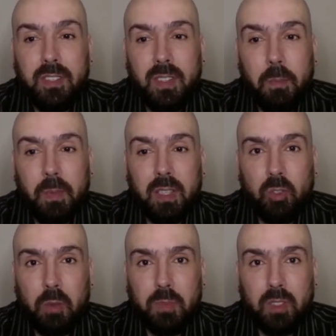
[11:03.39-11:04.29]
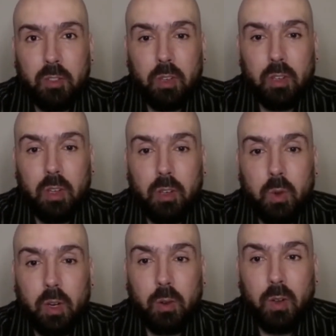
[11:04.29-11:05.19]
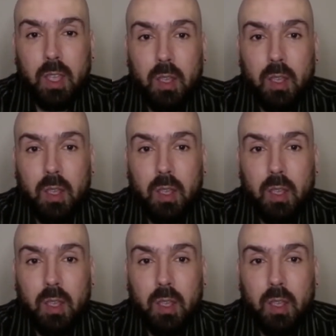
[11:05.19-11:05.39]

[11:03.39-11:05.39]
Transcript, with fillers: temper stops a quarrel.